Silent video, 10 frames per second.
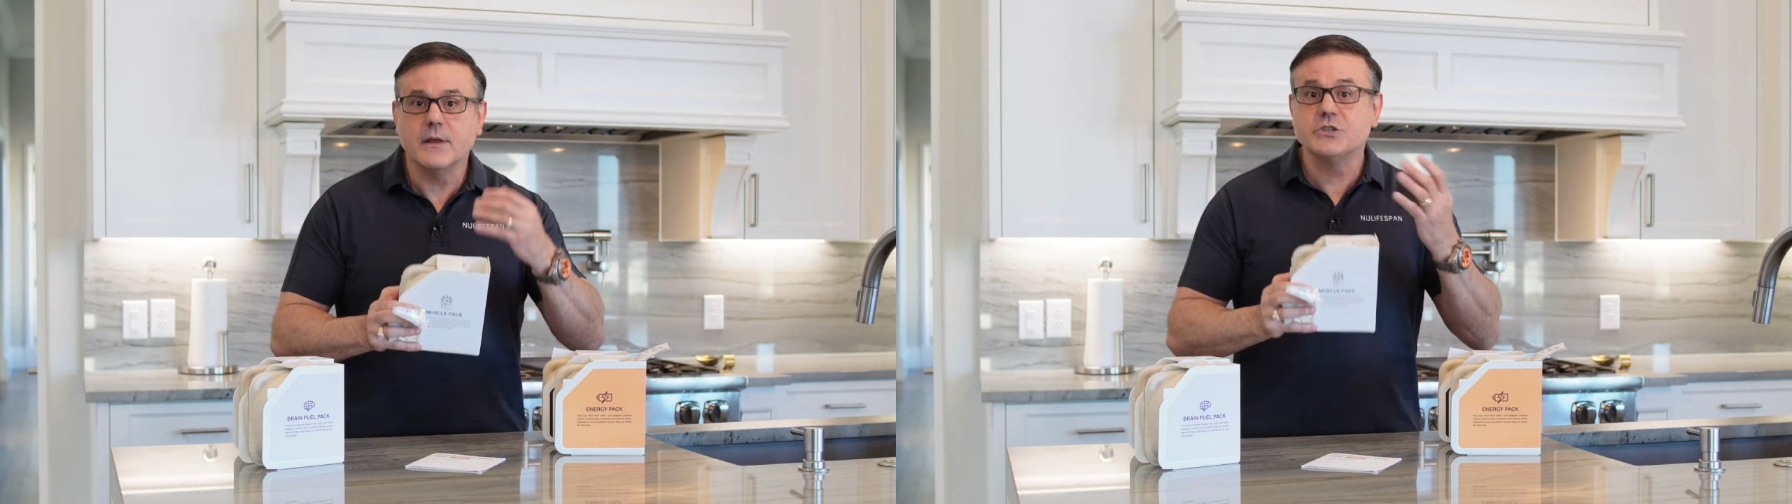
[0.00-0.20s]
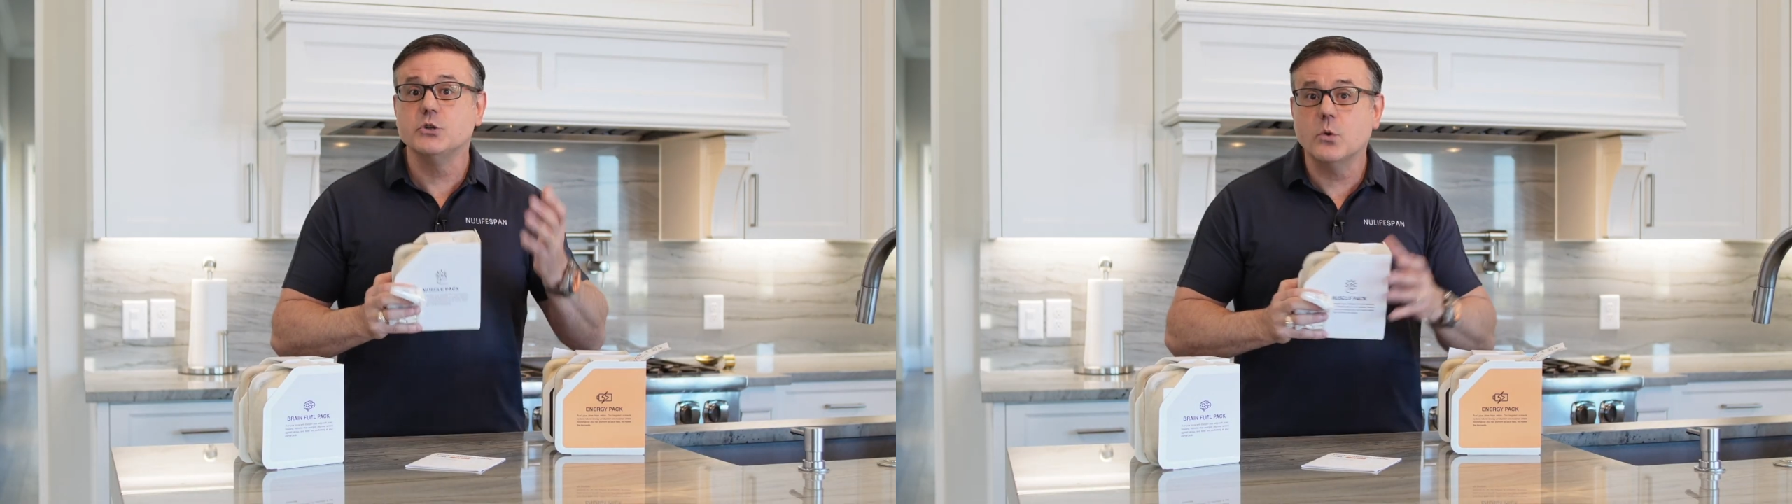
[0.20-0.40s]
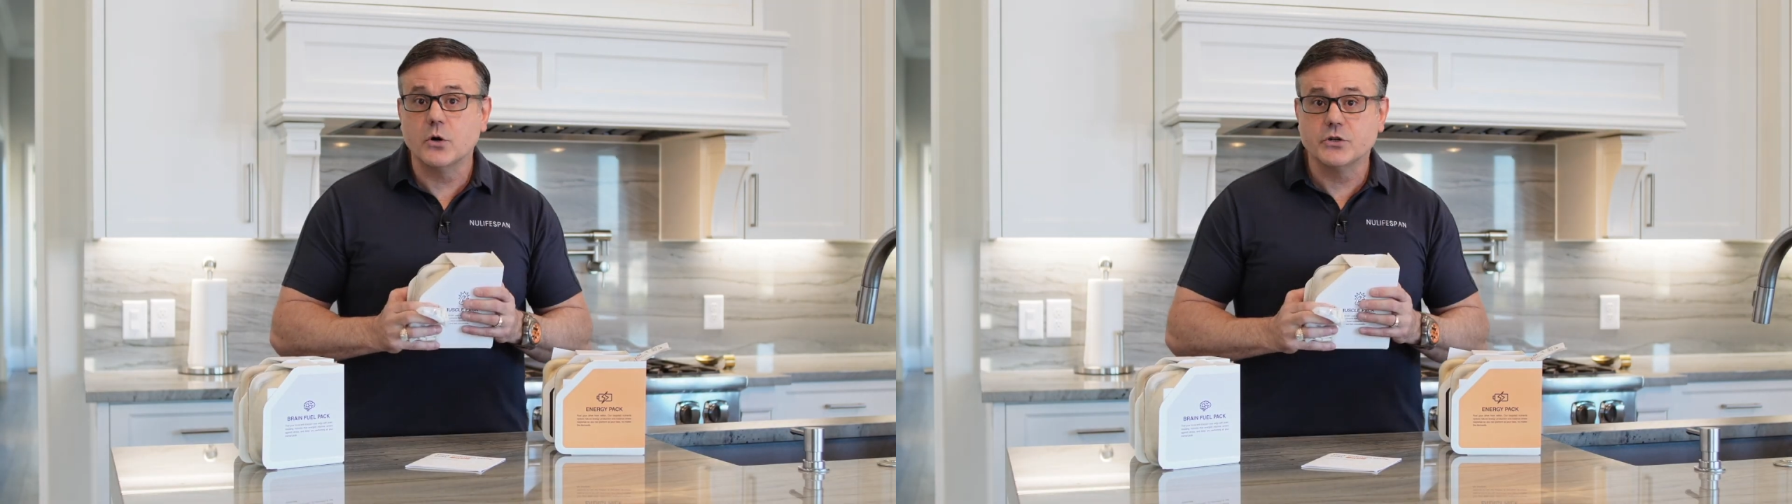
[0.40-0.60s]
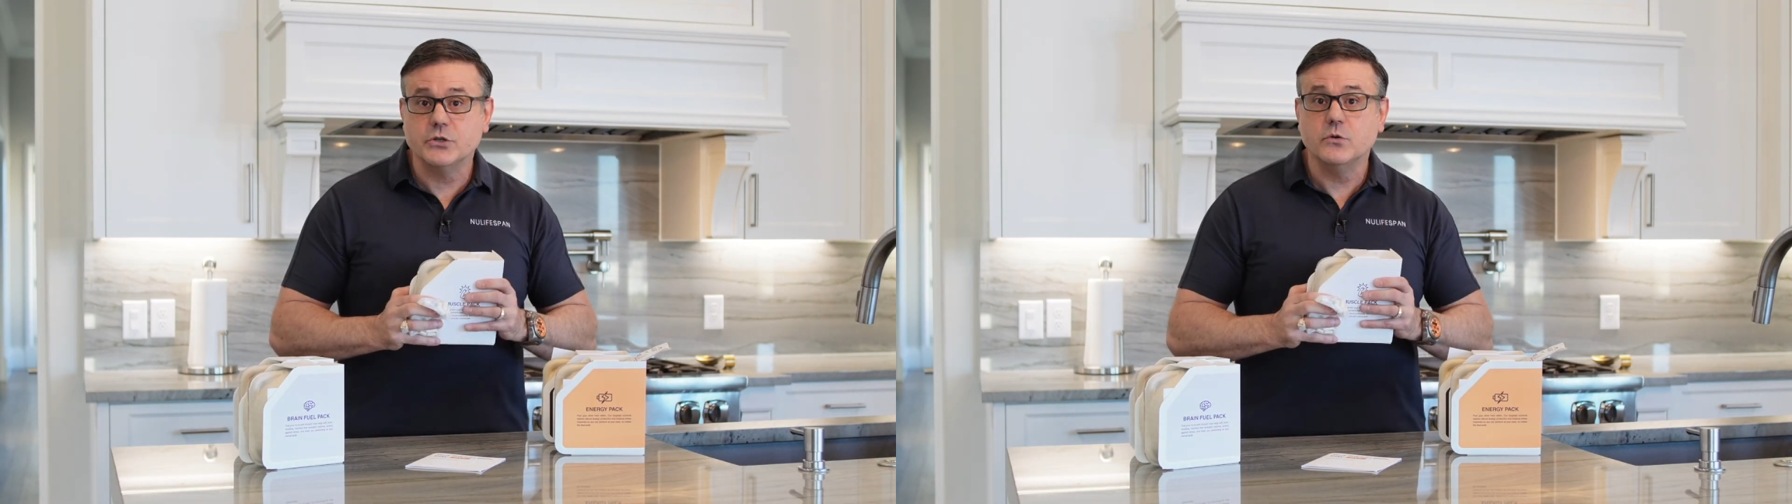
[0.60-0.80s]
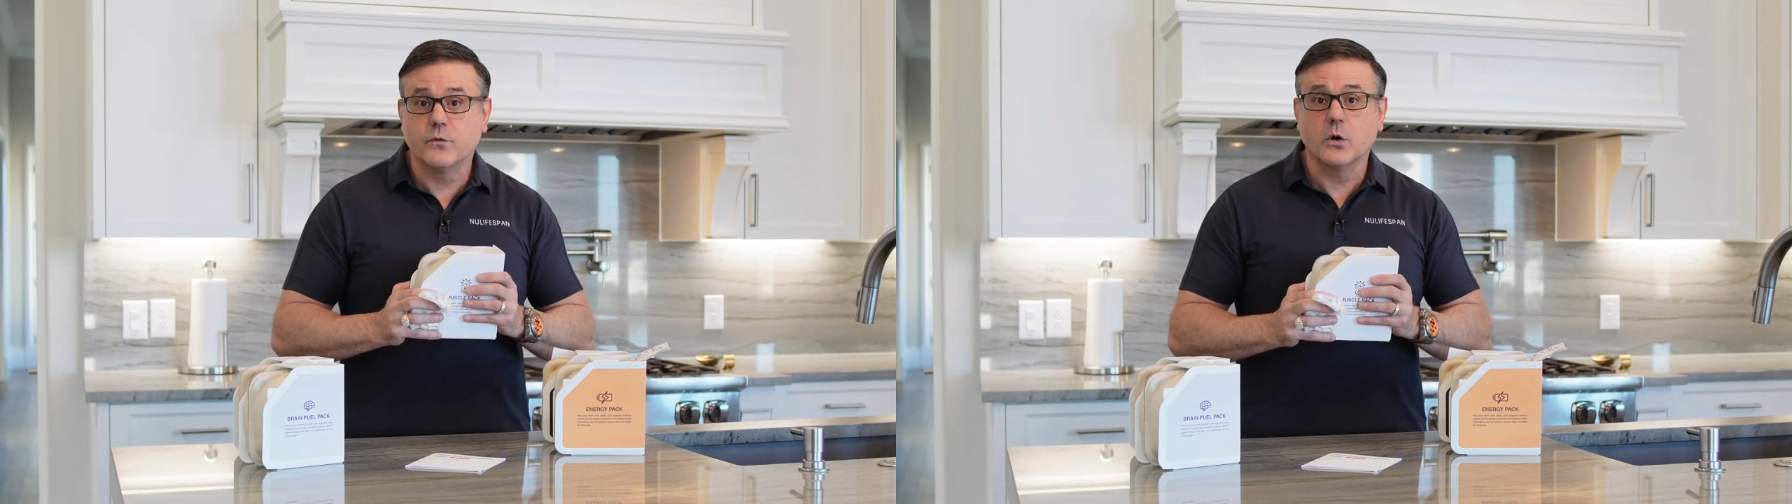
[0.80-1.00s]
that you are
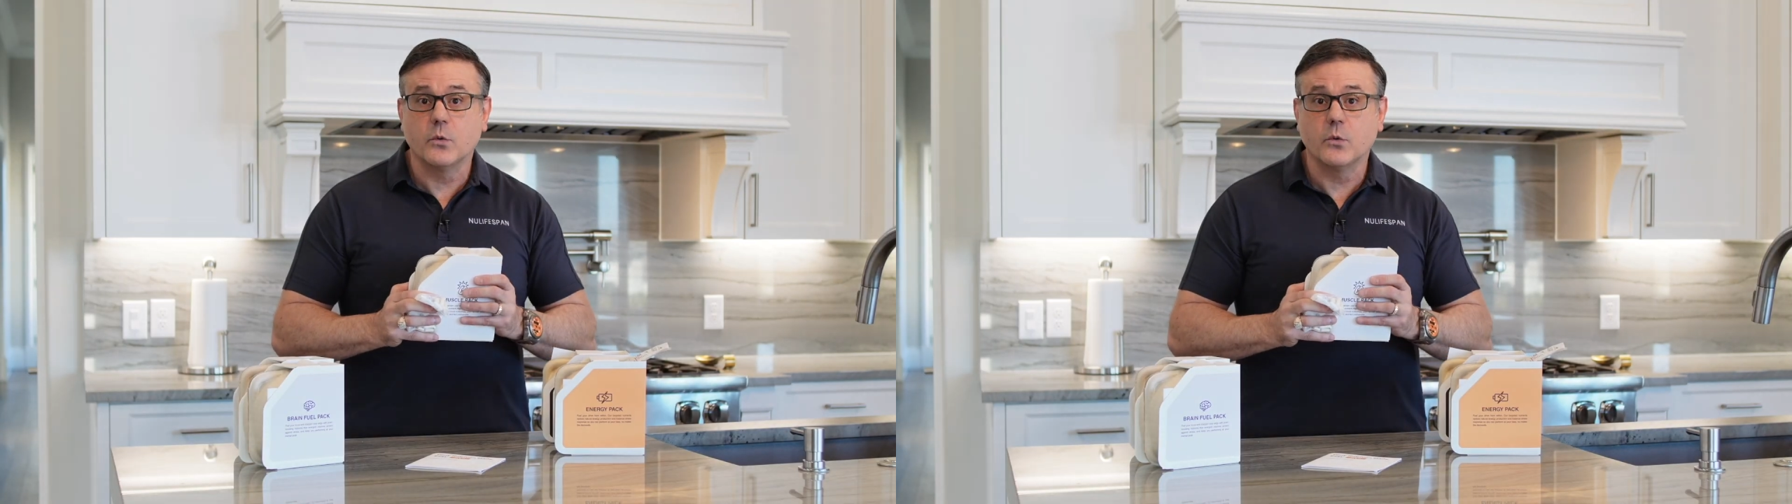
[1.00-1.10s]
due for a